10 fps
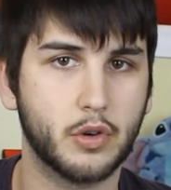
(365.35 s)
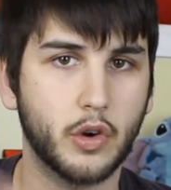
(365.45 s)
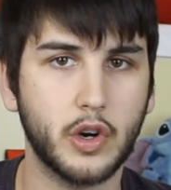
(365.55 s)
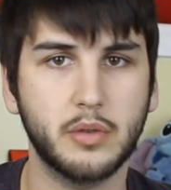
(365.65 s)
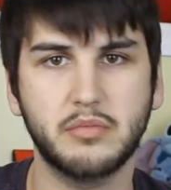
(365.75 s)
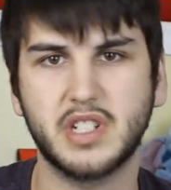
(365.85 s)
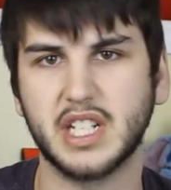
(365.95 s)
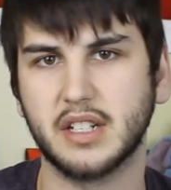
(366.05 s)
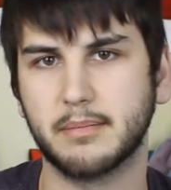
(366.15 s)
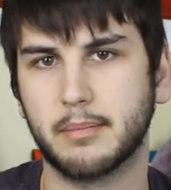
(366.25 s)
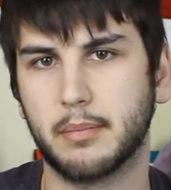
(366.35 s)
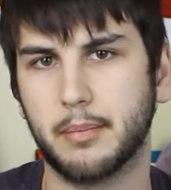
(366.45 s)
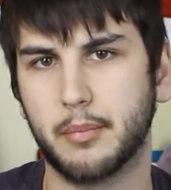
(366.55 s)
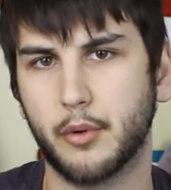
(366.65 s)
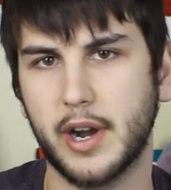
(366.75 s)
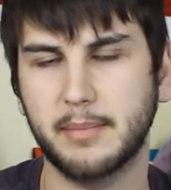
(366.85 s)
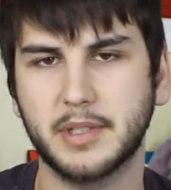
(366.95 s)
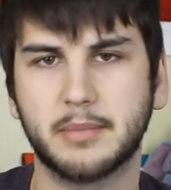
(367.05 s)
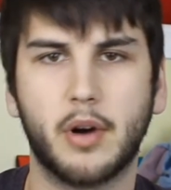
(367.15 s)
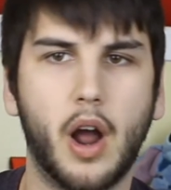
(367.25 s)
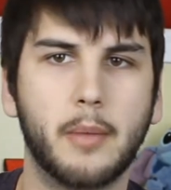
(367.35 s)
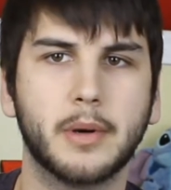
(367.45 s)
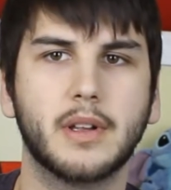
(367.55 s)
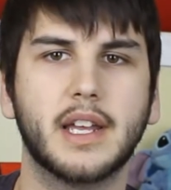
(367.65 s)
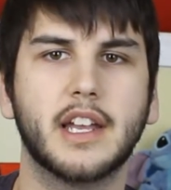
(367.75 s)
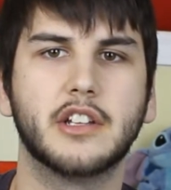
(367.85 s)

groomed and primped properly,